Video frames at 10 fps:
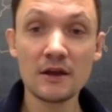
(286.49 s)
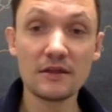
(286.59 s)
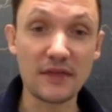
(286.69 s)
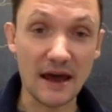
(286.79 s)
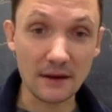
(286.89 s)

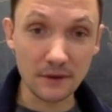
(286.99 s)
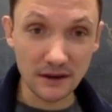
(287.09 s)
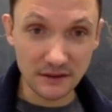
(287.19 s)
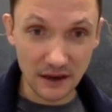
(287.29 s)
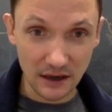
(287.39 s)
That
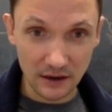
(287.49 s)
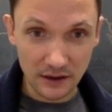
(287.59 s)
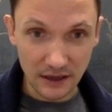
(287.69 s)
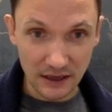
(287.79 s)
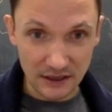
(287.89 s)
right there
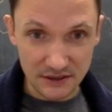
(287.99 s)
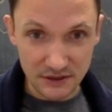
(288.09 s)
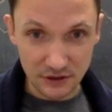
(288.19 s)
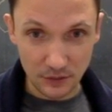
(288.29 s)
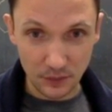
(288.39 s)
is
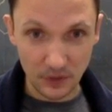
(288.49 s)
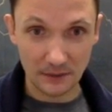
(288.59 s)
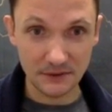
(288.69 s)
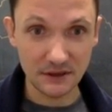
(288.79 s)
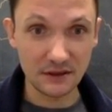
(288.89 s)
your prompt.